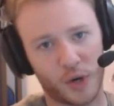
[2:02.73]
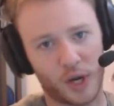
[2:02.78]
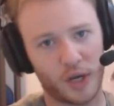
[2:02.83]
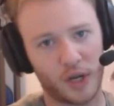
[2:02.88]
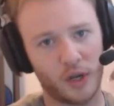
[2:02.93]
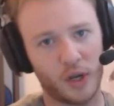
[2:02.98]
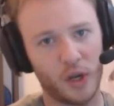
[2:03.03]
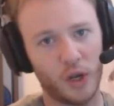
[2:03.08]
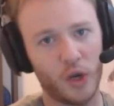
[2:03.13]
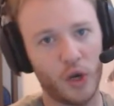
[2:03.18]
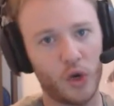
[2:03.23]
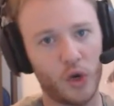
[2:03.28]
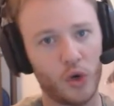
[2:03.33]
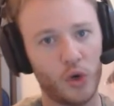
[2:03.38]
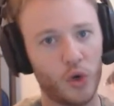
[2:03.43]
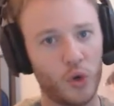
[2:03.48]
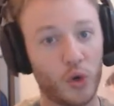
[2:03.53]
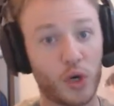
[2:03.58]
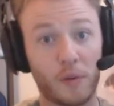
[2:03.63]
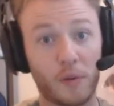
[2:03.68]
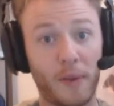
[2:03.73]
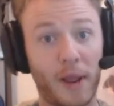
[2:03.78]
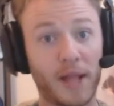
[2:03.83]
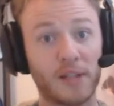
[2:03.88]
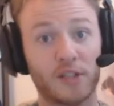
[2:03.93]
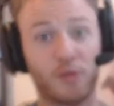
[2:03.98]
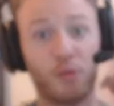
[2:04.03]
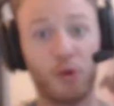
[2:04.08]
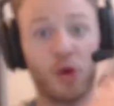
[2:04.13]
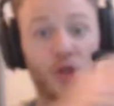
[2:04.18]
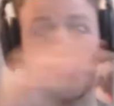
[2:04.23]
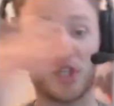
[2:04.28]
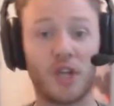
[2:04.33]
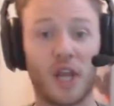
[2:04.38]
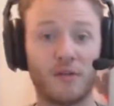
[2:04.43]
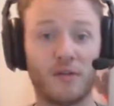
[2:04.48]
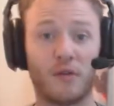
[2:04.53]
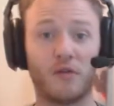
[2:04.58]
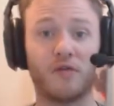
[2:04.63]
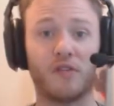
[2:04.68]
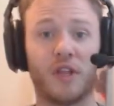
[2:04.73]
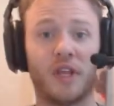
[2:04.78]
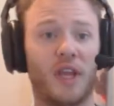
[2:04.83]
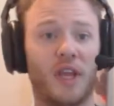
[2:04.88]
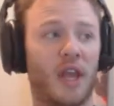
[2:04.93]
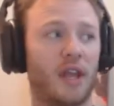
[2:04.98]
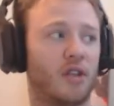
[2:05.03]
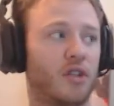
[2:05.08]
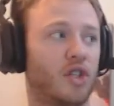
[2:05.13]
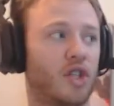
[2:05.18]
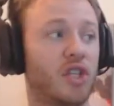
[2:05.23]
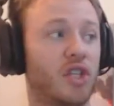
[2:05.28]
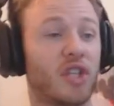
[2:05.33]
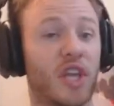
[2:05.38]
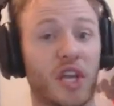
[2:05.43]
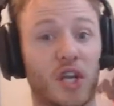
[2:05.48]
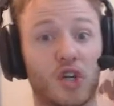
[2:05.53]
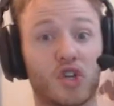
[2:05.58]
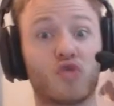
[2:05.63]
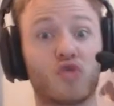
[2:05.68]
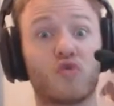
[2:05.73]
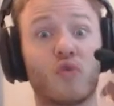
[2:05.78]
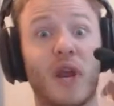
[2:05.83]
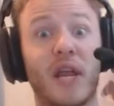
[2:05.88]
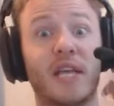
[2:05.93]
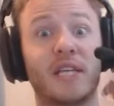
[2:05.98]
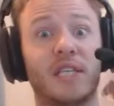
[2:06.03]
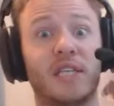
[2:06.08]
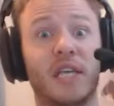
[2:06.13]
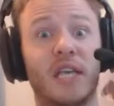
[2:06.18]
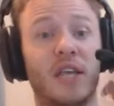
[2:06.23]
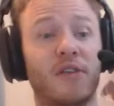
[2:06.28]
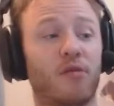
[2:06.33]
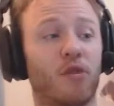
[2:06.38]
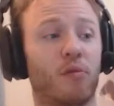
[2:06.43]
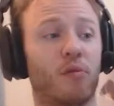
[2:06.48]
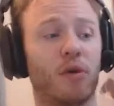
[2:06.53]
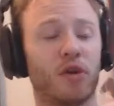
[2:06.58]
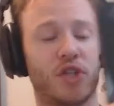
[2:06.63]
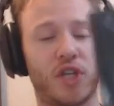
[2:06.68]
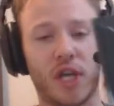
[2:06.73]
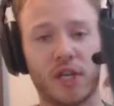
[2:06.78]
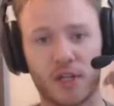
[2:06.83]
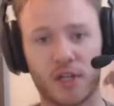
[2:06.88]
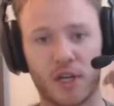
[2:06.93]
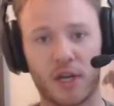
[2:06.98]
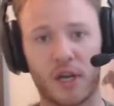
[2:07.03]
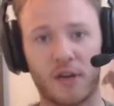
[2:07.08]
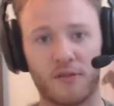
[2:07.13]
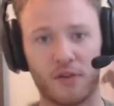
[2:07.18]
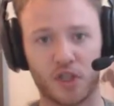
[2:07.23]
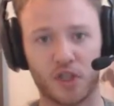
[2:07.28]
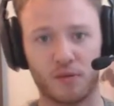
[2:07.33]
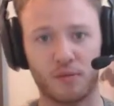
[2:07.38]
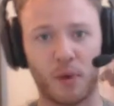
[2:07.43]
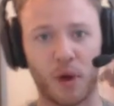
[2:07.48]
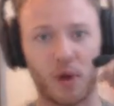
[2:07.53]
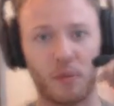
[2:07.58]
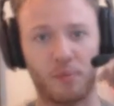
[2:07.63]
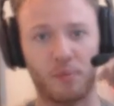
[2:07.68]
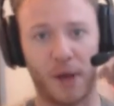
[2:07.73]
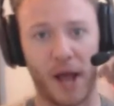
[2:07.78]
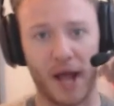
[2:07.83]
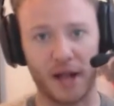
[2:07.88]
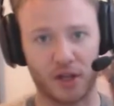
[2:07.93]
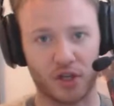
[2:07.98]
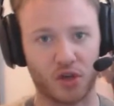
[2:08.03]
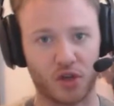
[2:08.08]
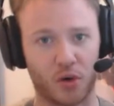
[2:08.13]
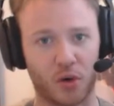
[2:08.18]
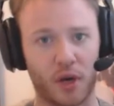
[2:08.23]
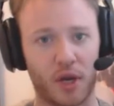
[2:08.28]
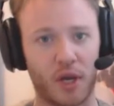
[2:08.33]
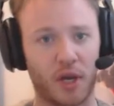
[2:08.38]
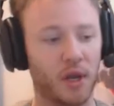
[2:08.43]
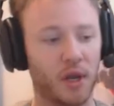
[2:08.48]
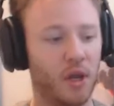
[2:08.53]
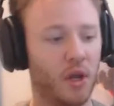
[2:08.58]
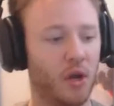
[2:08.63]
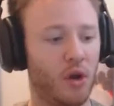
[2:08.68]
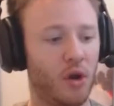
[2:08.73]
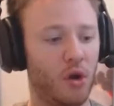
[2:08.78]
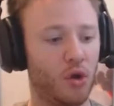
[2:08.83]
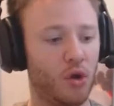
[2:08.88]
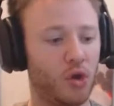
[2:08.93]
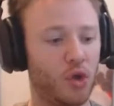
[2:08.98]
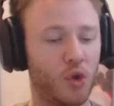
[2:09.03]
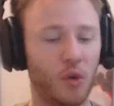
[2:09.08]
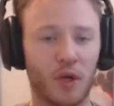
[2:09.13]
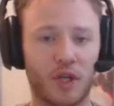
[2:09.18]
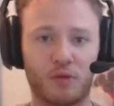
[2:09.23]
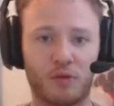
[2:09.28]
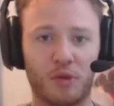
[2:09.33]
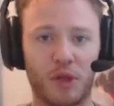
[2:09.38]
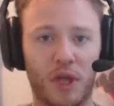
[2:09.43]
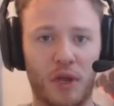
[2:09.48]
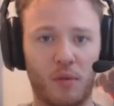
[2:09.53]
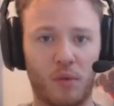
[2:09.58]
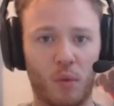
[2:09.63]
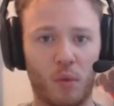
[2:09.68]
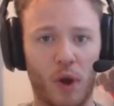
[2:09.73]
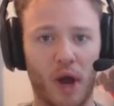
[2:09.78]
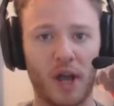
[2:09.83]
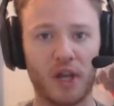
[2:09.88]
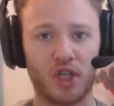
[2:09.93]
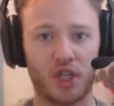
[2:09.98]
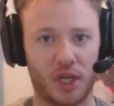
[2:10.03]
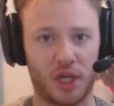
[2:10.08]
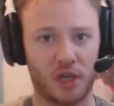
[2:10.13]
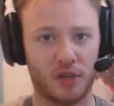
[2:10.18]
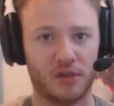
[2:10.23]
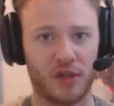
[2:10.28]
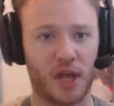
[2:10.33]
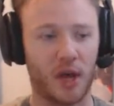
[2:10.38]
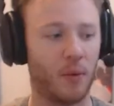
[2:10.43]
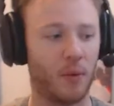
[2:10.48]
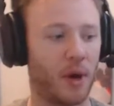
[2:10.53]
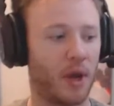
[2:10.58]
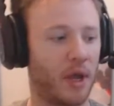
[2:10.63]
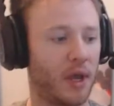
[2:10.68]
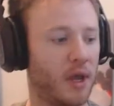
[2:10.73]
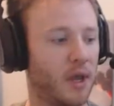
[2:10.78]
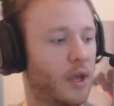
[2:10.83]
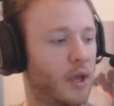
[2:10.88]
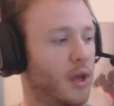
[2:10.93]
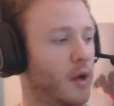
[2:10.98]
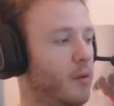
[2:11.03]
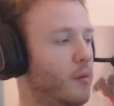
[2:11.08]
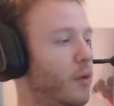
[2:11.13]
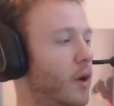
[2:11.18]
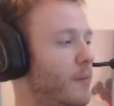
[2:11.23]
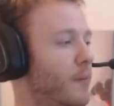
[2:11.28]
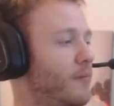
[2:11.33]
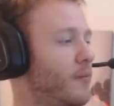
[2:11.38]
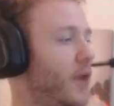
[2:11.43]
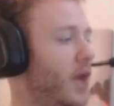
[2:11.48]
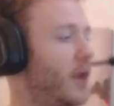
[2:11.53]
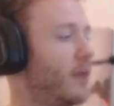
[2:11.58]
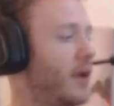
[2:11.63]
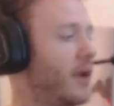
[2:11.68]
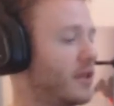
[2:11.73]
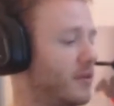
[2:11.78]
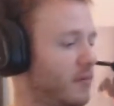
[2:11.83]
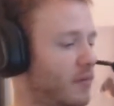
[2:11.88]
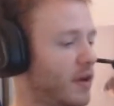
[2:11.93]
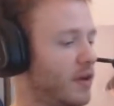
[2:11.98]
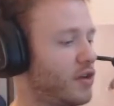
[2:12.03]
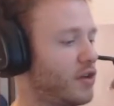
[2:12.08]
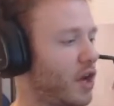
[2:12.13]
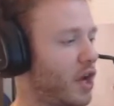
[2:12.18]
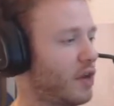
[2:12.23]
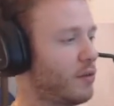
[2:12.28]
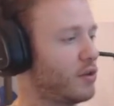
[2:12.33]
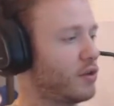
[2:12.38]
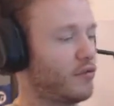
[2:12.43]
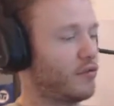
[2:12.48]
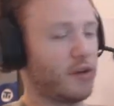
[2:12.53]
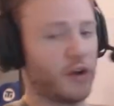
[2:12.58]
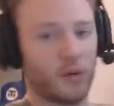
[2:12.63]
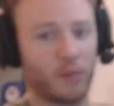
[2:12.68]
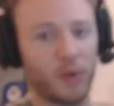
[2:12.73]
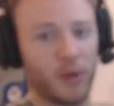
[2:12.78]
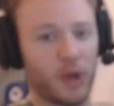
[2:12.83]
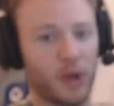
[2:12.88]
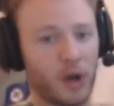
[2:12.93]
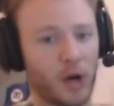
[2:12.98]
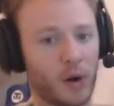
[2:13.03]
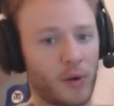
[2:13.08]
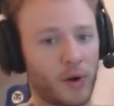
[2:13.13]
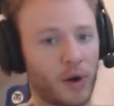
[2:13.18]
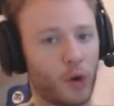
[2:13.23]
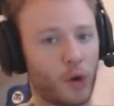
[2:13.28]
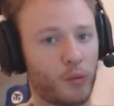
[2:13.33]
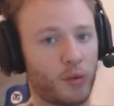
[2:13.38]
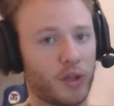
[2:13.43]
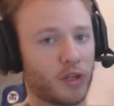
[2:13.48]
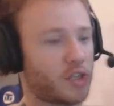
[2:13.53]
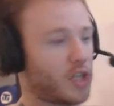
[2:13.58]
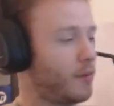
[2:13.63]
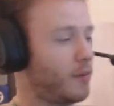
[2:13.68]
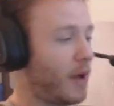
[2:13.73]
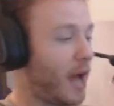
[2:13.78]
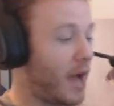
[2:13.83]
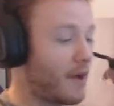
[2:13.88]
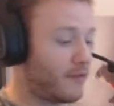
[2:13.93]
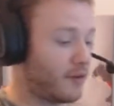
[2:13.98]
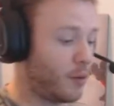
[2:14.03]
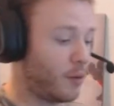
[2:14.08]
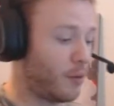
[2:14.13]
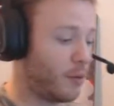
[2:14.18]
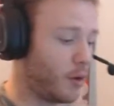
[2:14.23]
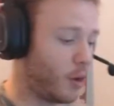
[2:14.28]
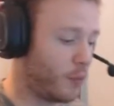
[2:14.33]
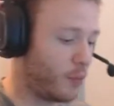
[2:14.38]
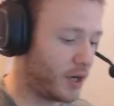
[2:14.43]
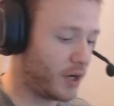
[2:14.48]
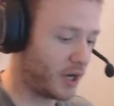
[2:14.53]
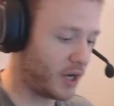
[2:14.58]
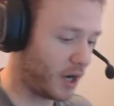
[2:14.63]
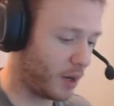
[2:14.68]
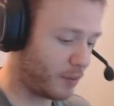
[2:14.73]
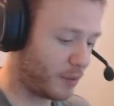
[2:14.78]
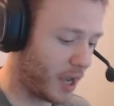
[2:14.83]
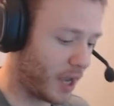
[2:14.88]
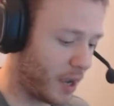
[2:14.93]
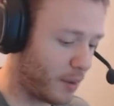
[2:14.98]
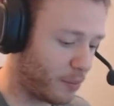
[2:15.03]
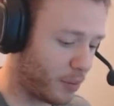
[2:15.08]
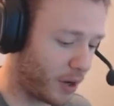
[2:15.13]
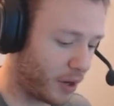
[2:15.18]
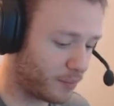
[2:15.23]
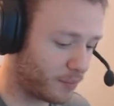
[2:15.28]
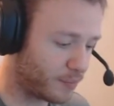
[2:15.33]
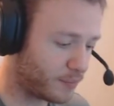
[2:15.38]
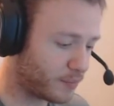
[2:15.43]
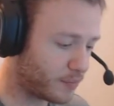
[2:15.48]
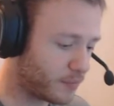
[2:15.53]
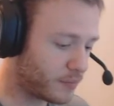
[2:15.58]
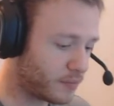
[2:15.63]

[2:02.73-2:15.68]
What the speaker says: Green, who commands the Persian naval fleet, and she's like crazy evil, but she has a kind of a smart backstory to explain why she is that way. But anyways, enough talking about the film. I want to open this up. I haven't opened it up yet, but